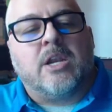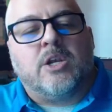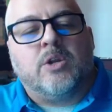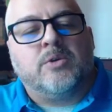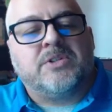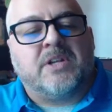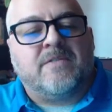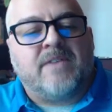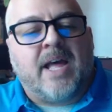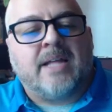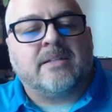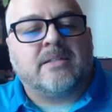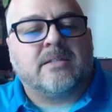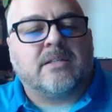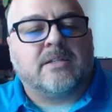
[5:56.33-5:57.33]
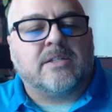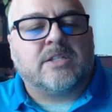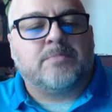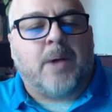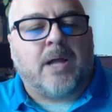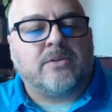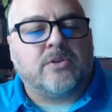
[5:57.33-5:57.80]
news and events,
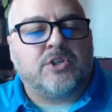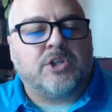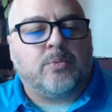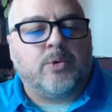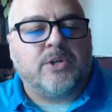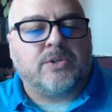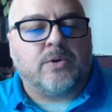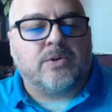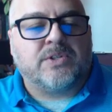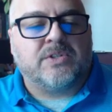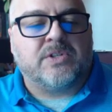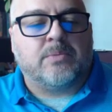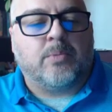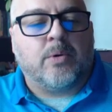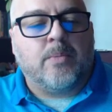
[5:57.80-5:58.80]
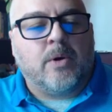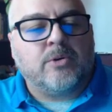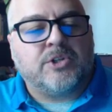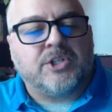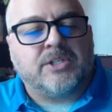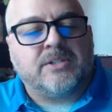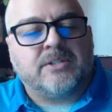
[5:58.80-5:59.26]
sponsorship resources and
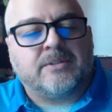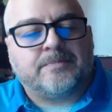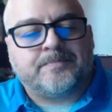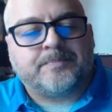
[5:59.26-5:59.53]
promotion